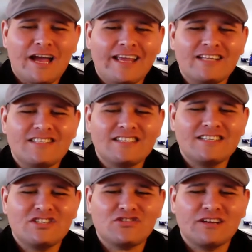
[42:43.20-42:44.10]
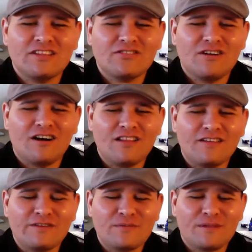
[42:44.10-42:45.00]
can see straight through all
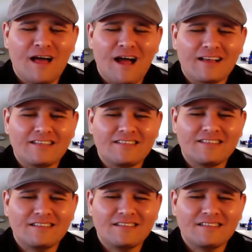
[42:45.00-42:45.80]
of your blocks.